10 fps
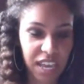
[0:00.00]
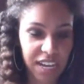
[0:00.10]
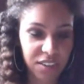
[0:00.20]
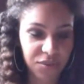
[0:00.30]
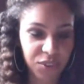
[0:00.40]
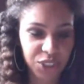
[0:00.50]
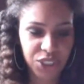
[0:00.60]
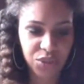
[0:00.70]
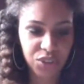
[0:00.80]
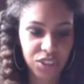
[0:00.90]
and at
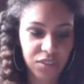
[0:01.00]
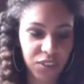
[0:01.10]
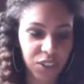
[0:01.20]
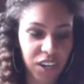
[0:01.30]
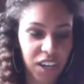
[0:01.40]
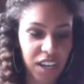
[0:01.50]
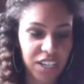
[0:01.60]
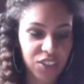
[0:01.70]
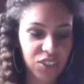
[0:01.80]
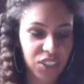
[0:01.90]
first you shiver,
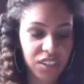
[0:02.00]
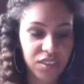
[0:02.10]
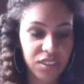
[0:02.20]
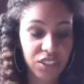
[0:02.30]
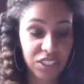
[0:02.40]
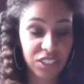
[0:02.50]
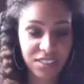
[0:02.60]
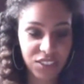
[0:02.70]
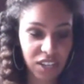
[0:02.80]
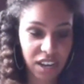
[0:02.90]
and your
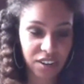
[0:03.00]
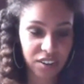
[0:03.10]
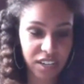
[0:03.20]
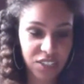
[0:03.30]
teeth chatter,